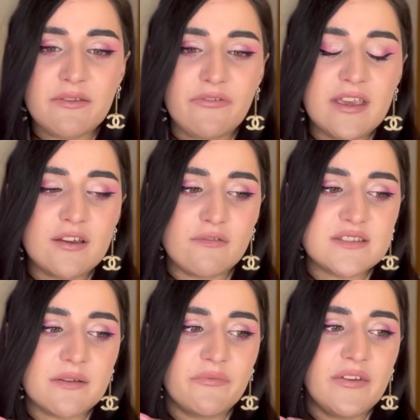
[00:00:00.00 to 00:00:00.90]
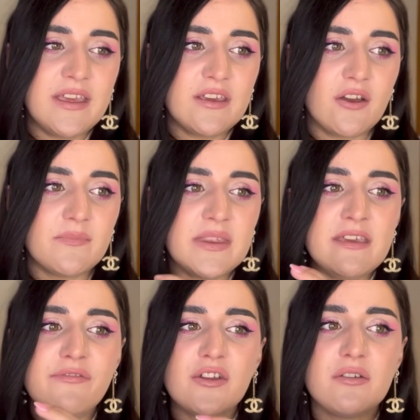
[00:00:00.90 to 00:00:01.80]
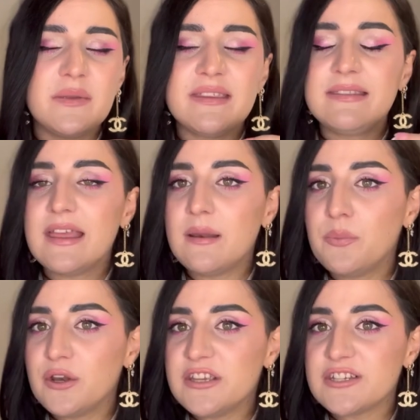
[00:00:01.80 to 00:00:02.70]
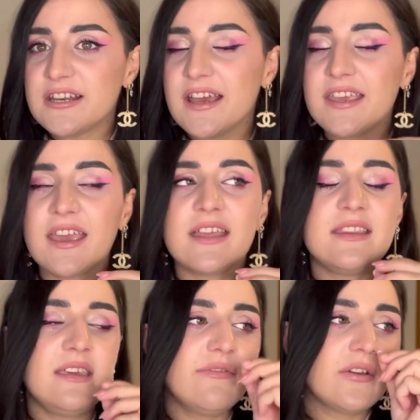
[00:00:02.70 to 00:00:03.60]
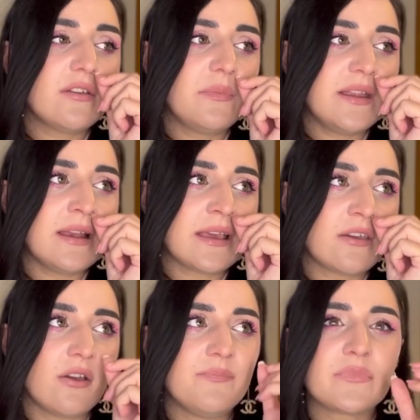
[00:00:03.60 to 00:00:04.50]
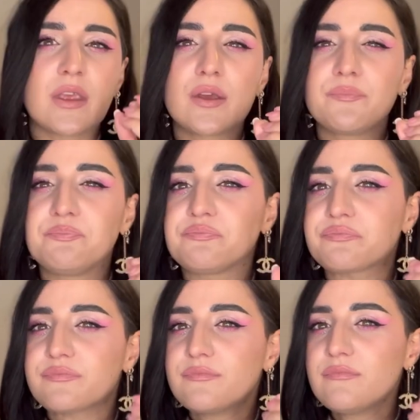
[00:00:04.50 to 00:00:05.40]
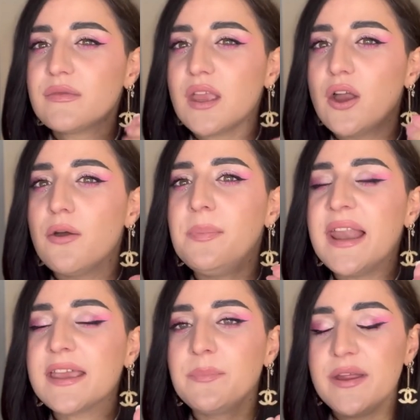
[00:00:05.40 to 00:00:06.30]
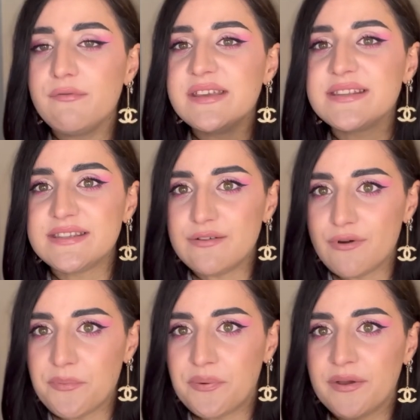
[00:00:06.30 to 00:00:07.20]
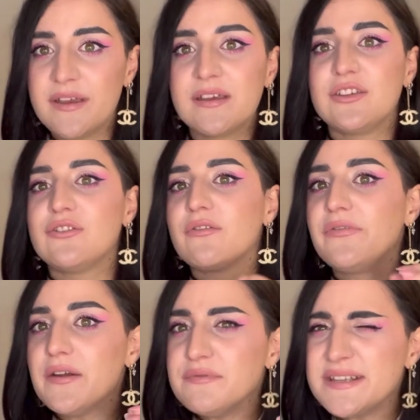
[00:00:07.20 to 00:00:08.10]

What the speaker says: think of something even a bit nail polish like, and even a bit like a blackberry syrup, you know, very